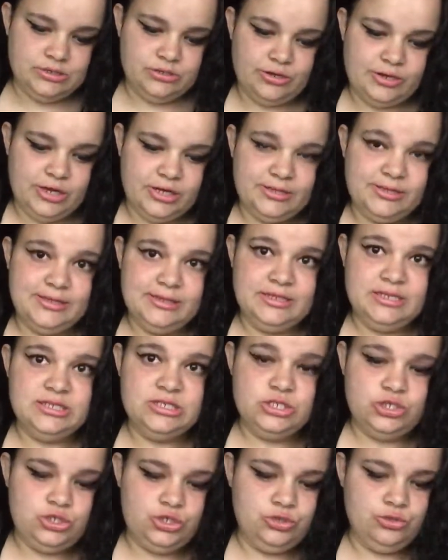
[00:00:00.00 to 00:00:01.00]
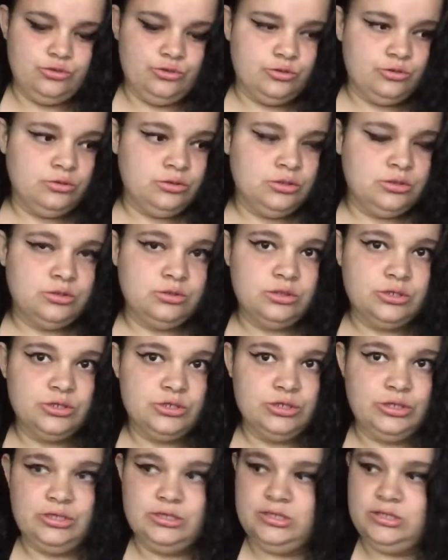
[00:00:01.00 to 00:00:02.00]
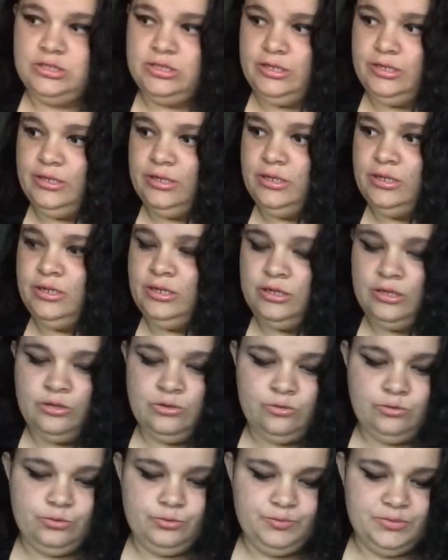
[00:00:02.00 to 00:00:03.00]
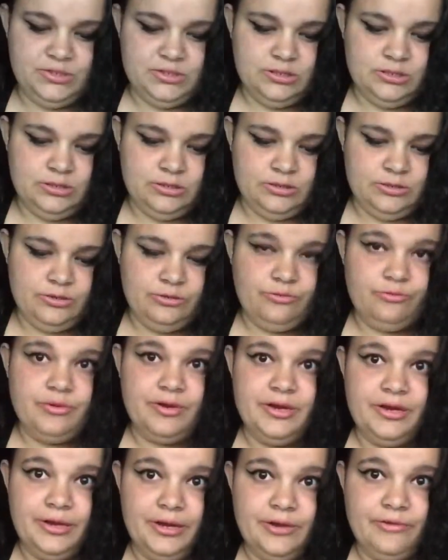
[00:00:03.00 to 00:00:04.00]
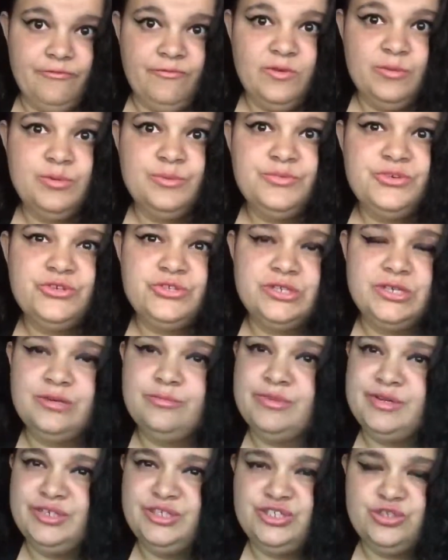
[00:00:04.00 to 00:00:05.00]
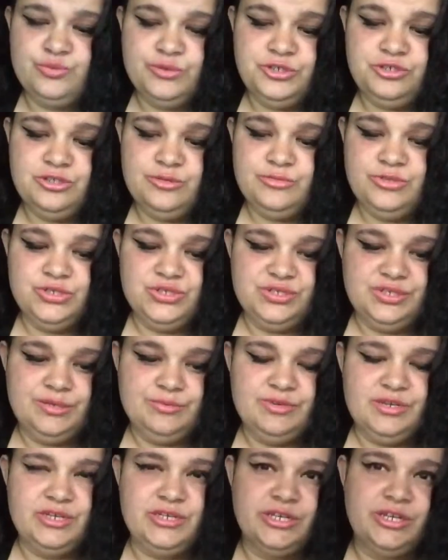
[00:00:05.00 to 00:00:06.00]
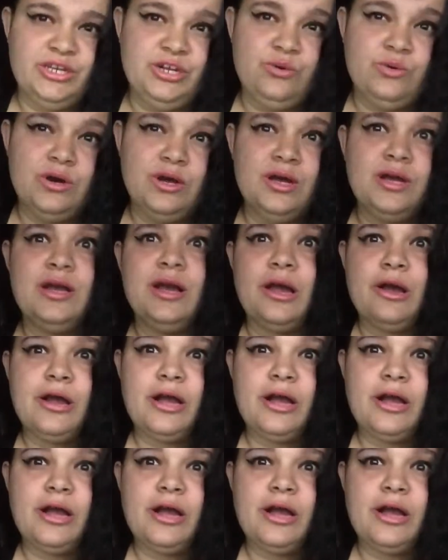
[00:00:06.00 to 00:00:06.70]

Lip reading: So I got these 2, as you can see. Oops. Right here from a museum. I just went to the museum and I was like, you know what?